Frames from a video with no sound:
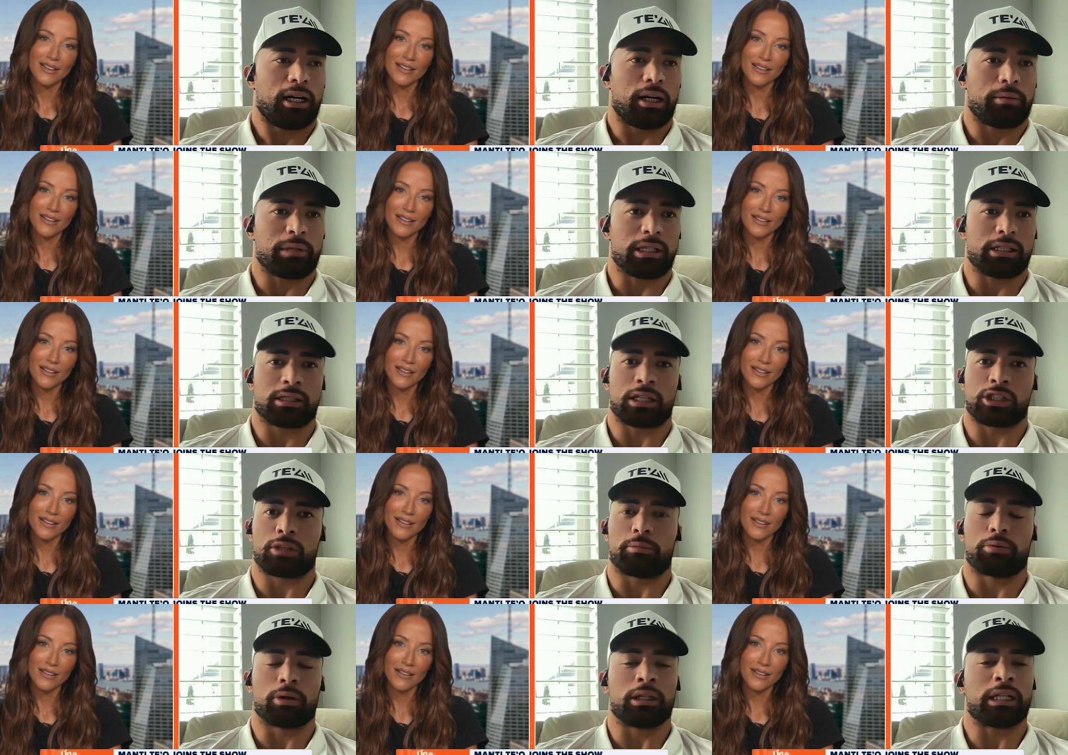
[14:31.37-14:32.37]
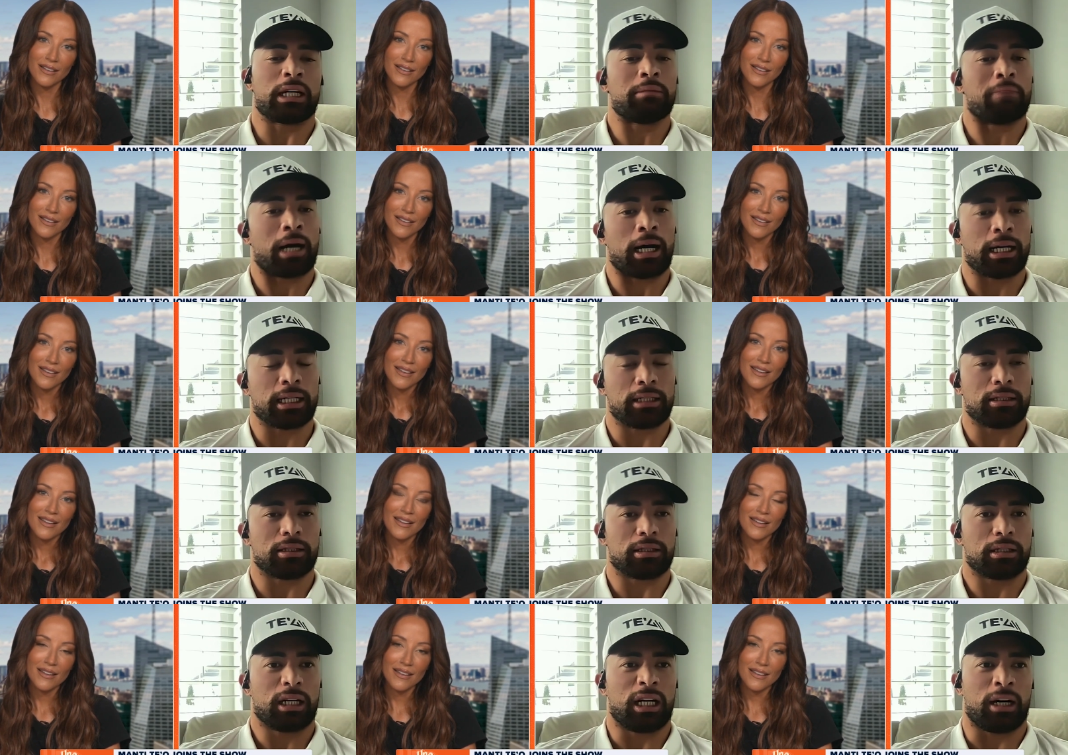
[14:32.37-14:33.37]
Speaker 1: Um, he's such a brilliant mind
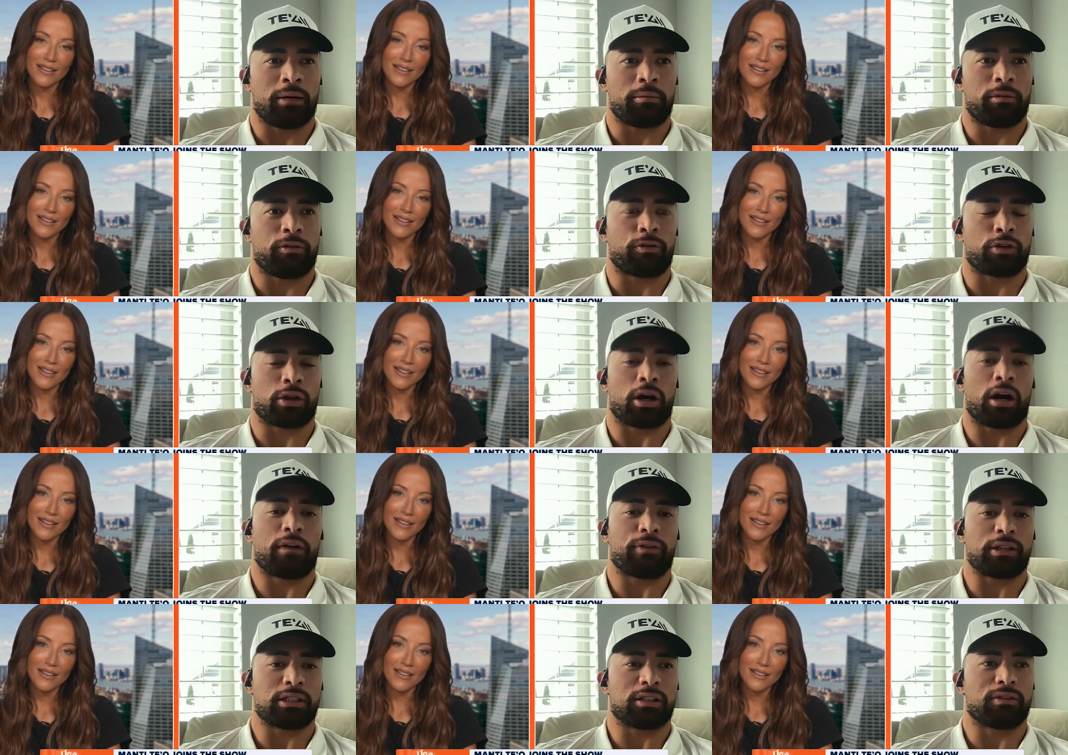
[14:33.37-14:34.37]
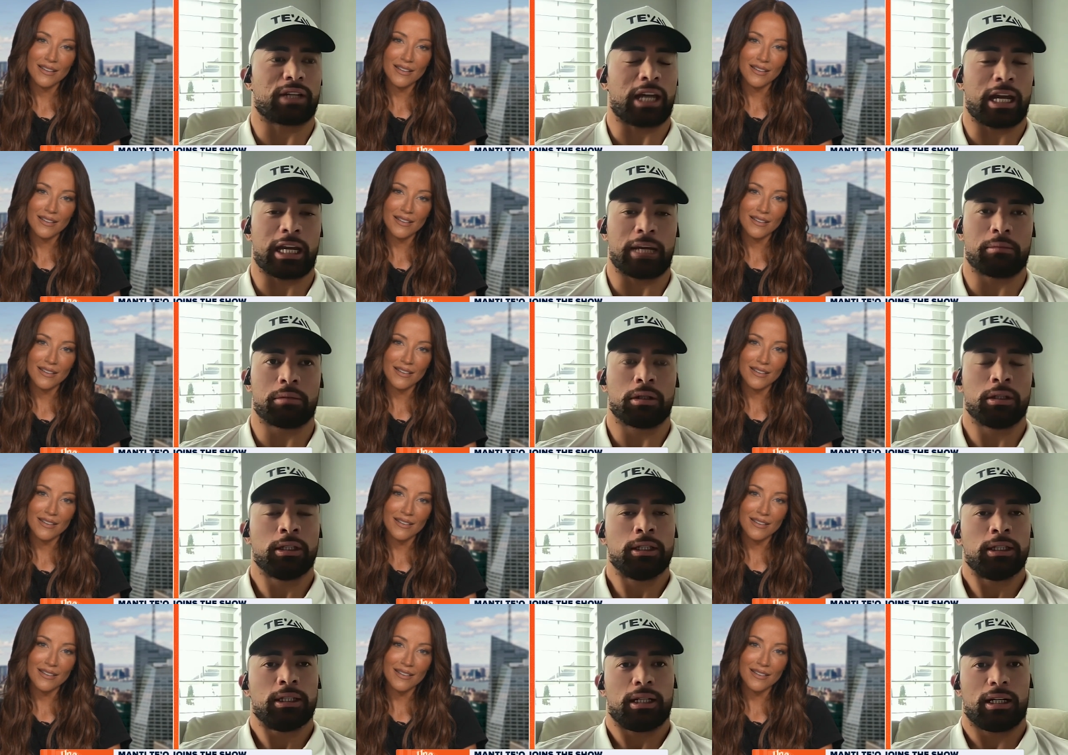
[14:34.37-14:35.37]
um, for the offensive game,
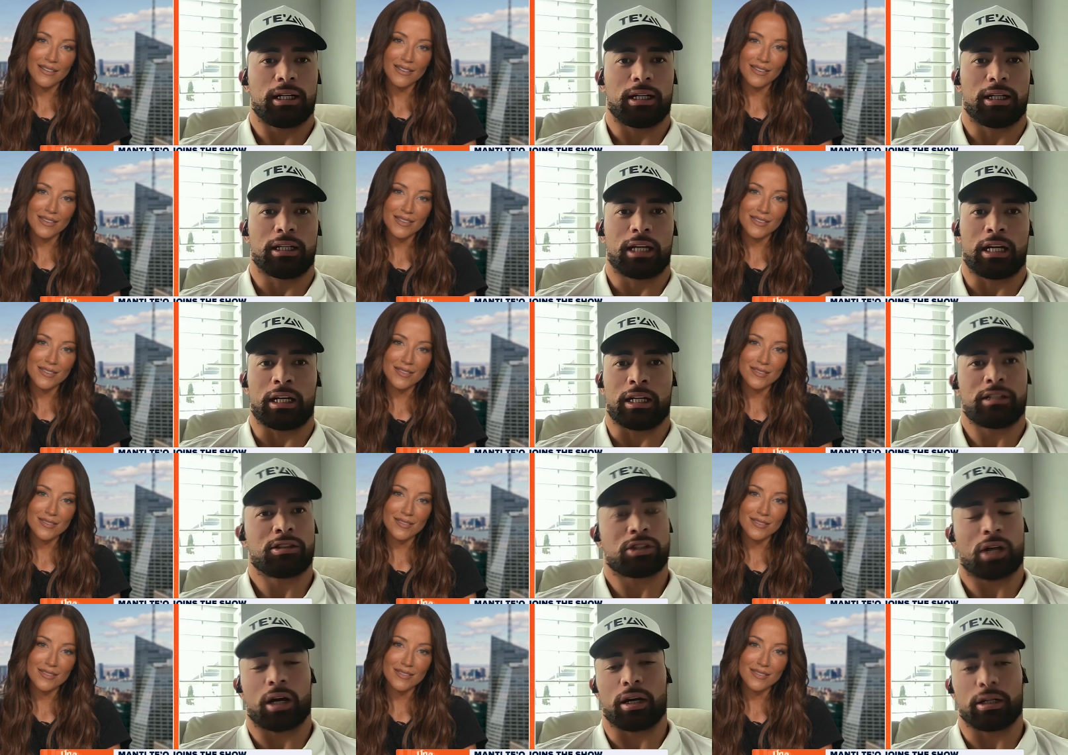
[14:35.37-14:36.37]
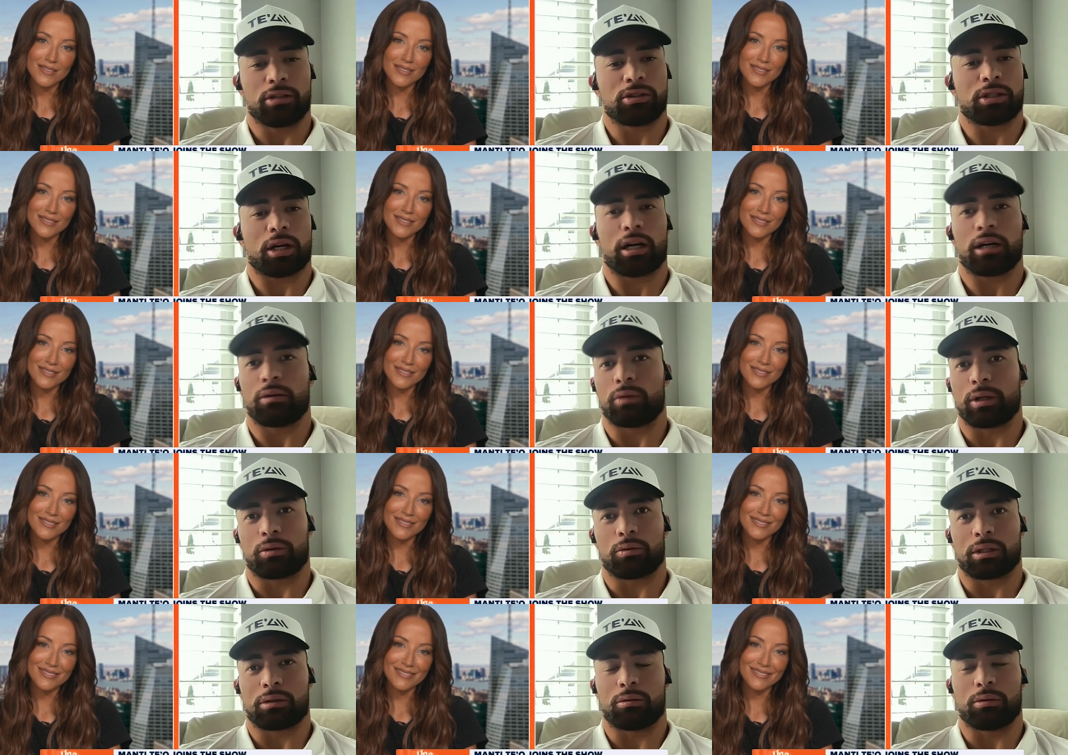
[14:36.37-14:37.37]
and and you saw you saw it
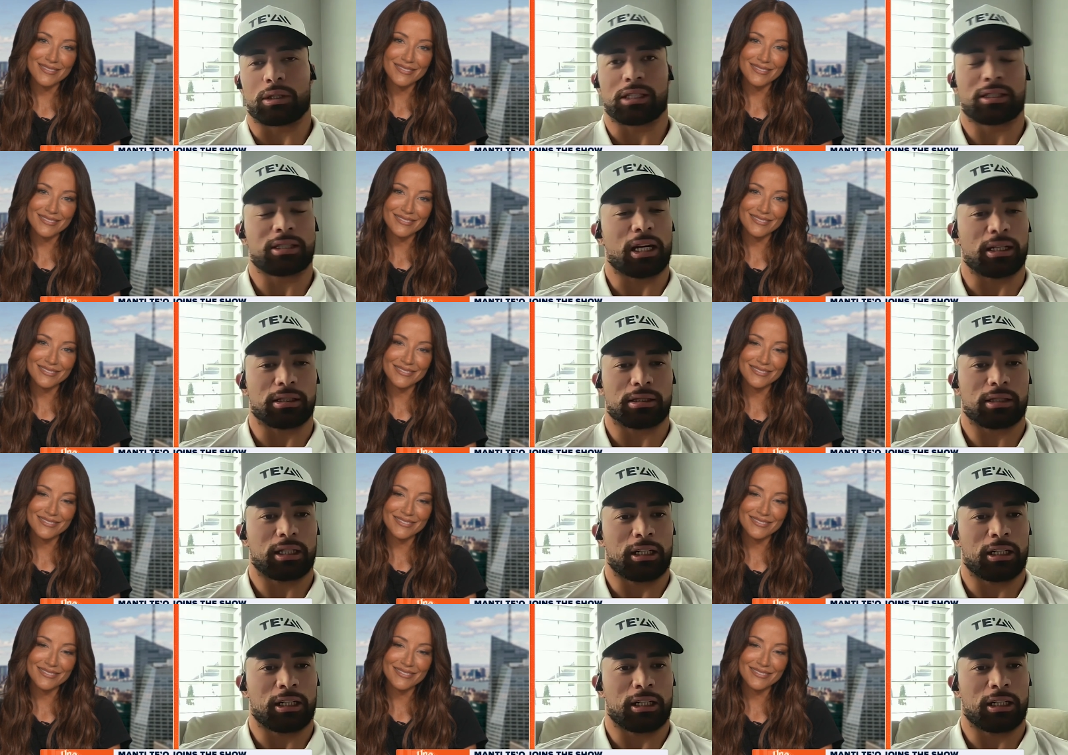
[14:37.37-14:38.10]
with with with the Saints.